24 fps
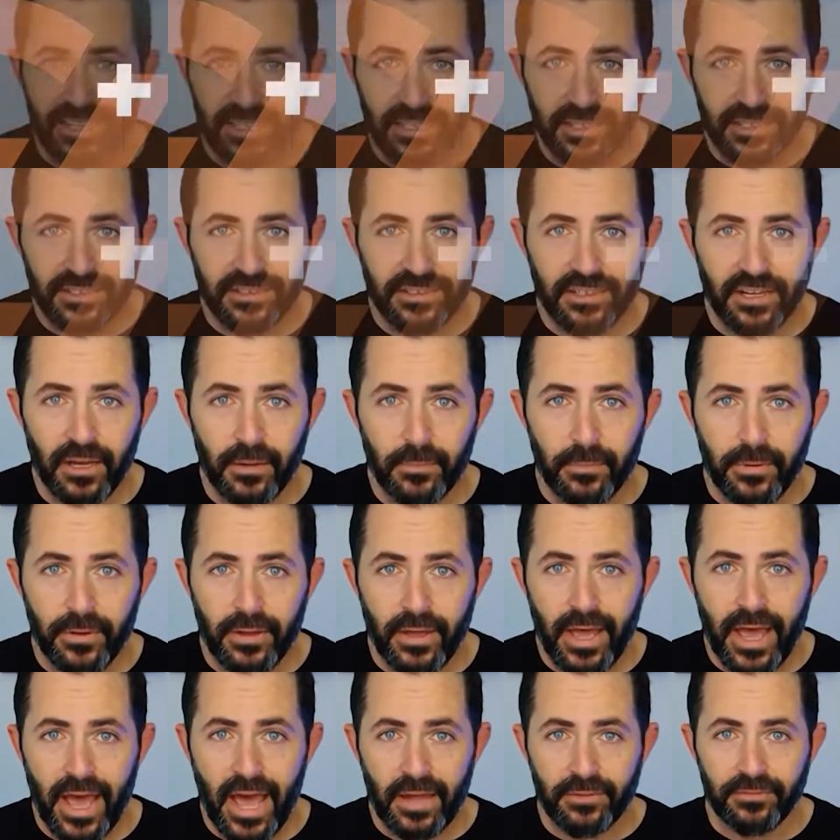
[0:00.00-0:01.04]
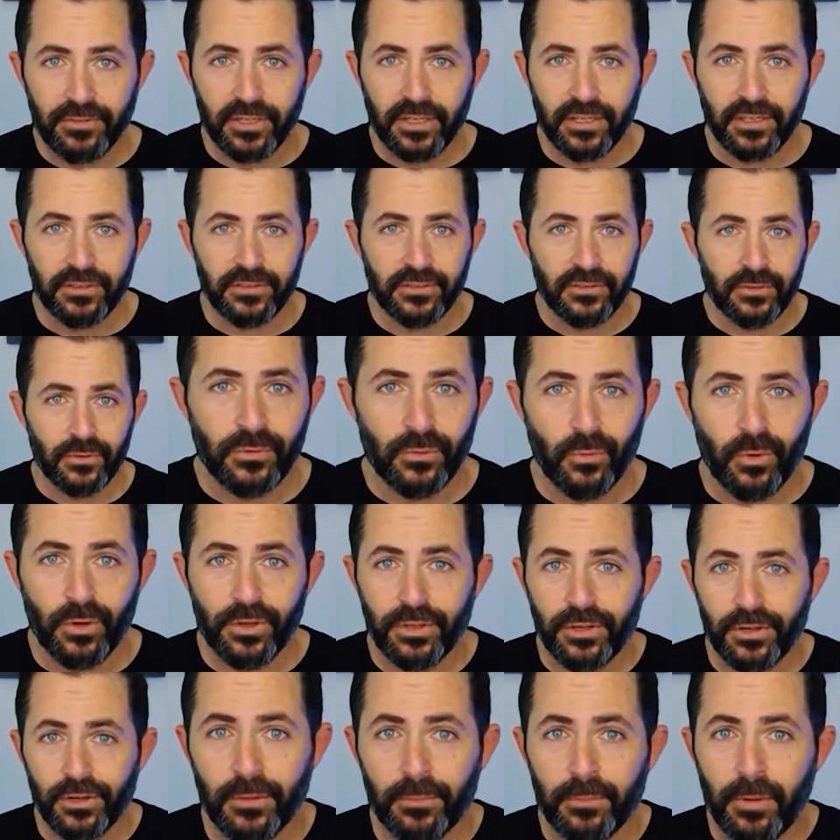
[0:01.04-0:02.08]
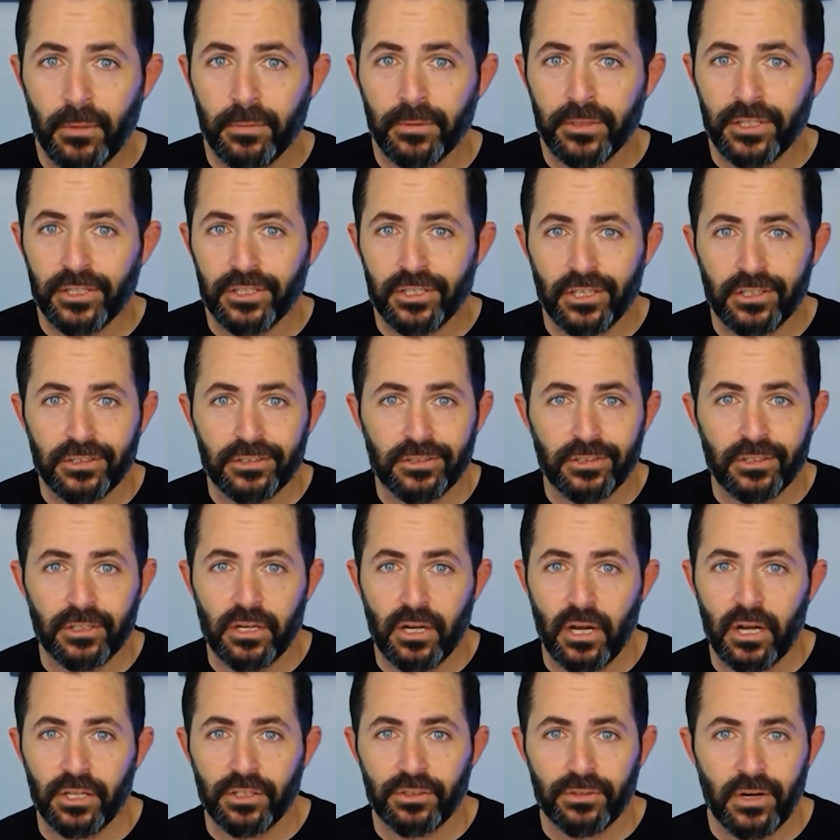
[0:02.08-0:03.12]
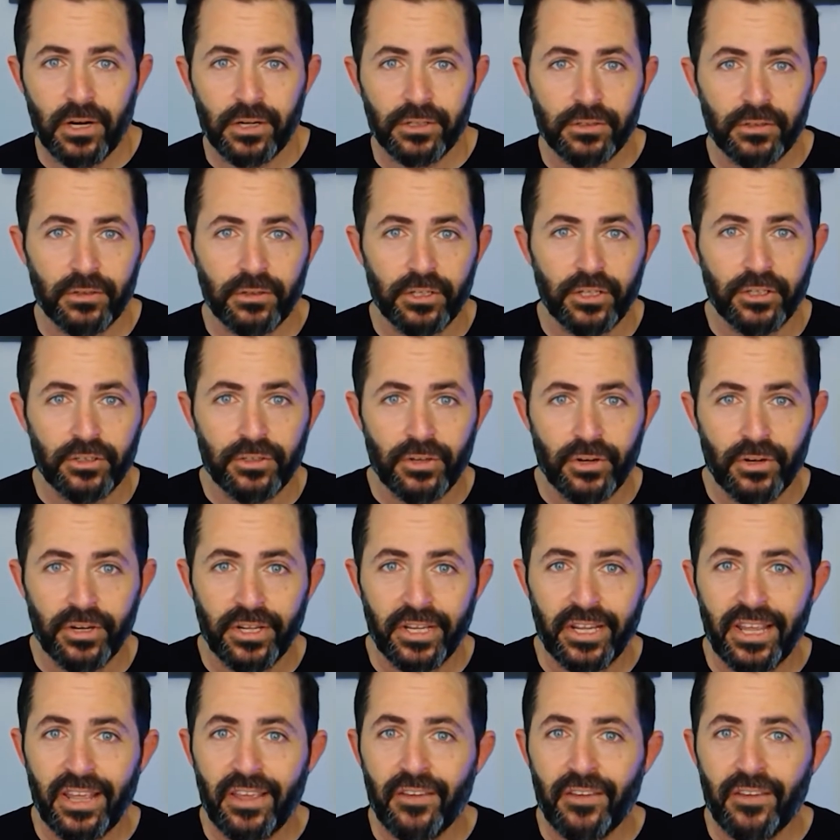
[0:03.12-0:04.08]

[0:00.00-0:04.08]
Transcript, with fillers: Listen up, advocates. Whether you're a public adjuster, contractor, or an attorney,